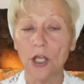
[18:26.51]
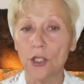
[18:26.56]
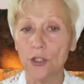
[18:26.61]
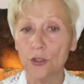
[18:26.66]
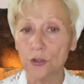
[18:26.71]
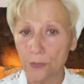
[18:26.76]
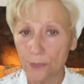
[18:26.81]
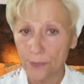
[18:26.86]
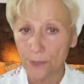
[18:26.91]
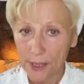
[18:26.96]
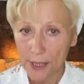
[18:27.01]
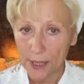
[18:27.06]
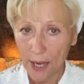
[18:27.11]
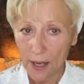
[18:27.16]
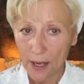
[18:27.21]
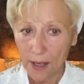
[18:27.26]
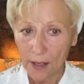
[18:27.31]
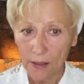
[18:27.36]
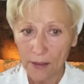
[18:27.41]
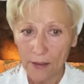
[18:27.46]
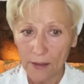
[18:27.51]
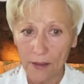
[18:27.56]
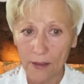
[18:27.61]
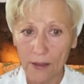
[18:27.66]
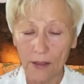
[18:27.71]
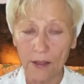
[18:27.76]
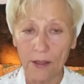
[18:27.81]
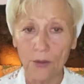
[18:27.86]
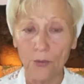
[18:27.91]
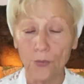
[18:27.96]
The milah,
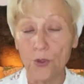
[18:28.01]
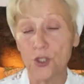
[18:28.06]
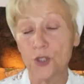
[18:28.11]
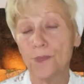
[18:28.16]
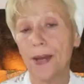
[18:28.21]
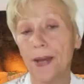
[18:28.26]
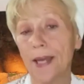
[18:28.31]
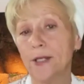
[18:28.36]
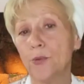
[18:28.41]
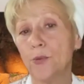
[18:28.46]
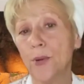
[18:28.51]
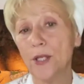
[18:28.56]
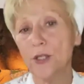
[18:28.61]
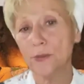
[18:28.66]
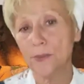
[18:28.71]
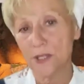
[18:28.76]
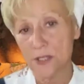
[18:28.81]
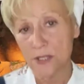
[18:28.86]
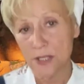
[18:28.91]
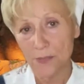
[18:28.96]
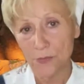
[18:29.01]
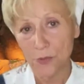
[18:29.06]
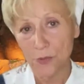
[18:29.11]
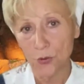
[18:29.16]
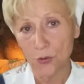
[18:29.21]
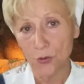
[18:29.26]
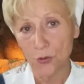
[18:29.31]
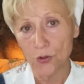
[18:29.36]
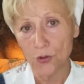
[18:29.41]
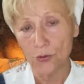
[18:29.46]
which, by the way, the Muslims
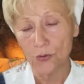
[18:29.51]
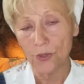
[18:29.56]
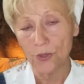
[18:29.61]
don't do.